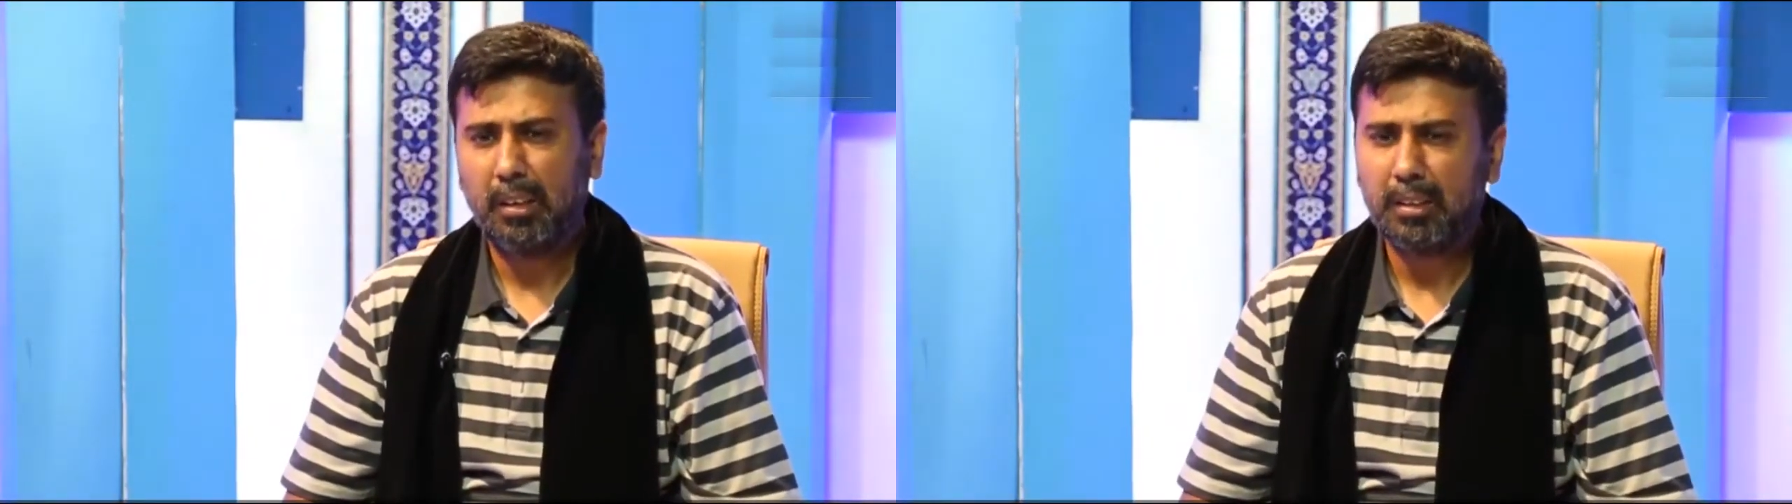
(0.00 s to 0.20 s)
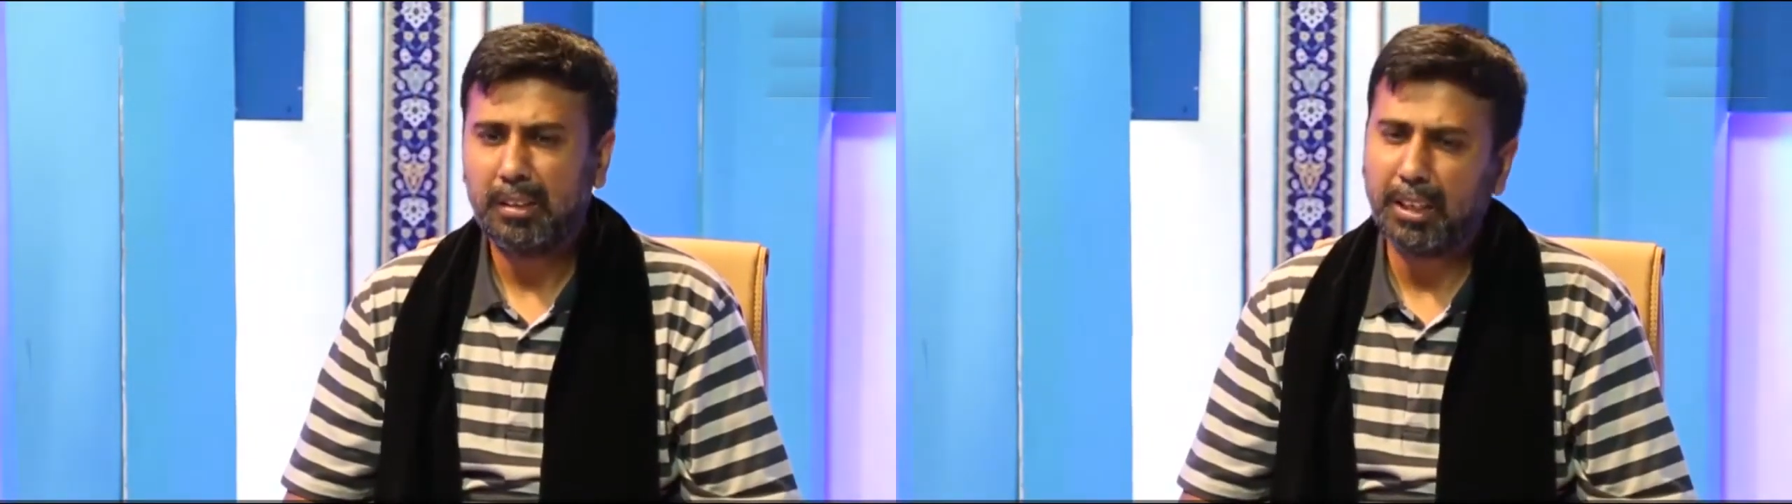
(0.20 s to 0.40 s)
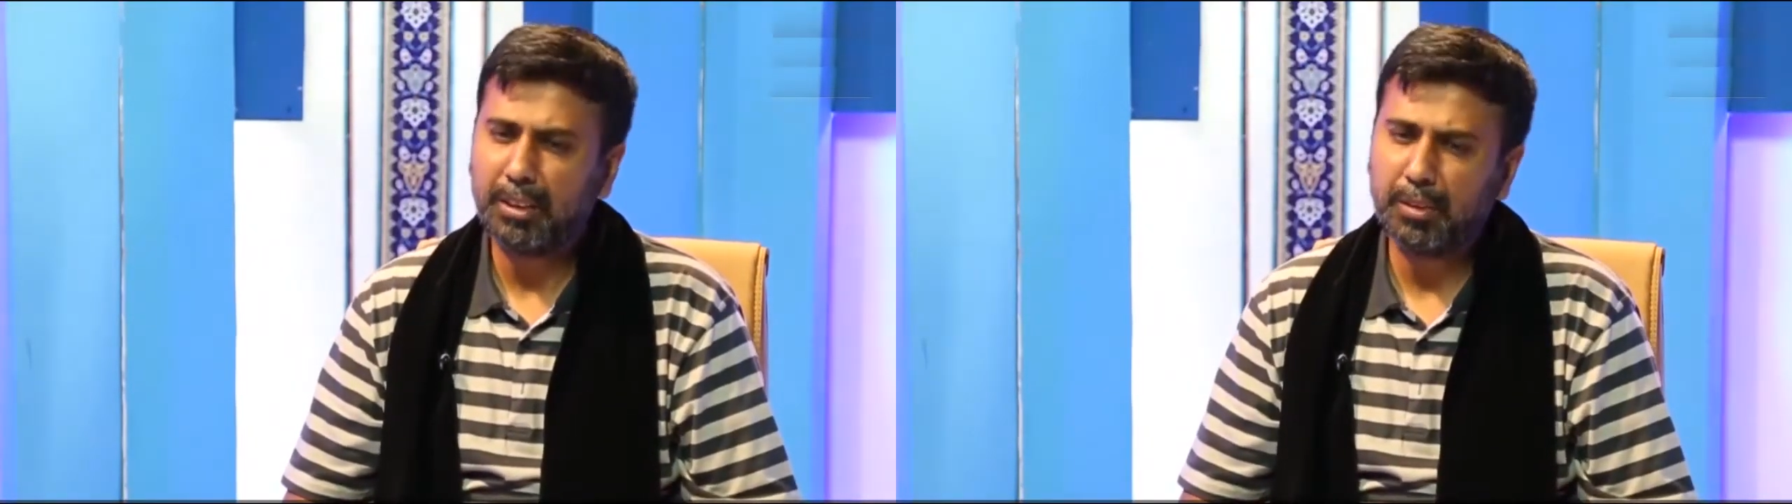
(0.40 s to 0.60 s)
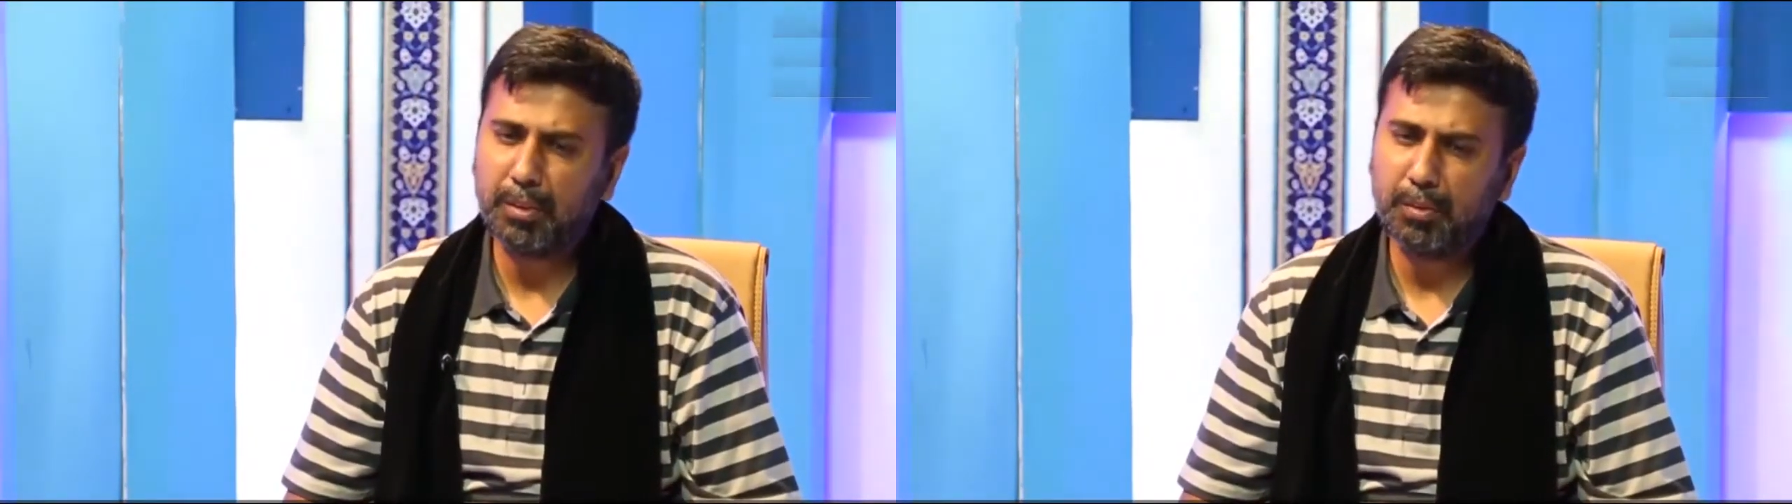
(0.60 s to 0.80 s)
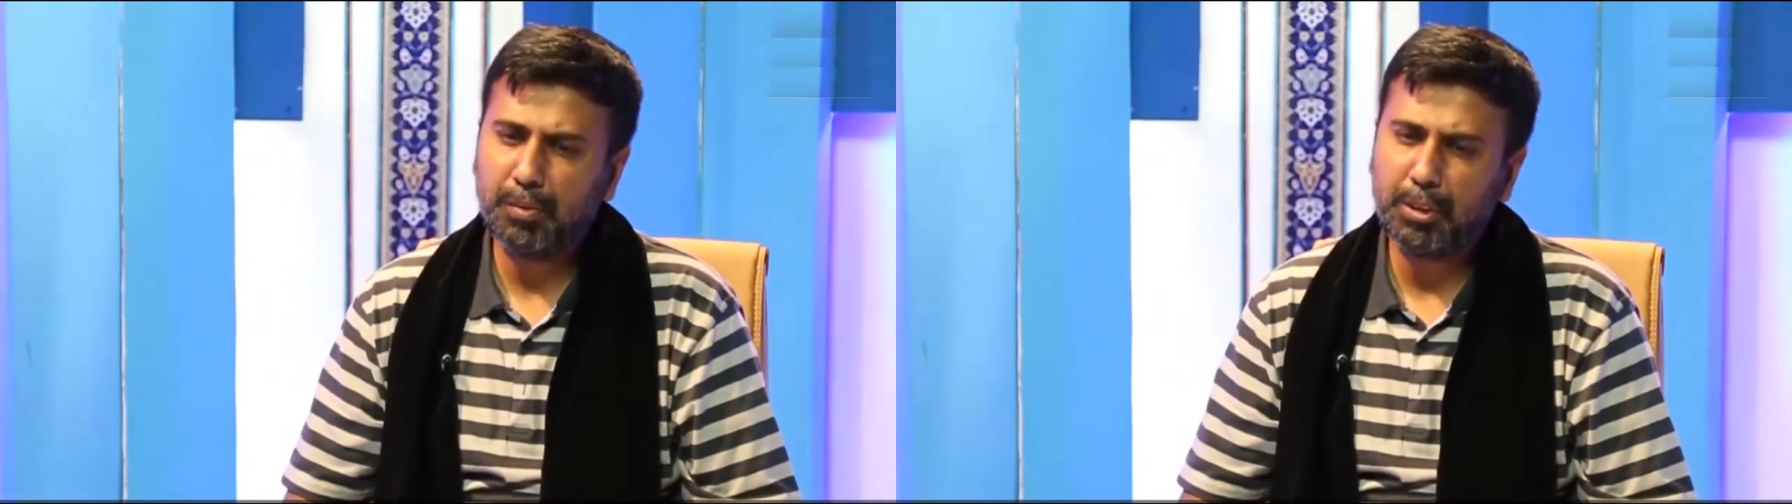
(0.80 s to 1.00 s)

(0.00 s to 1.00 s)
that we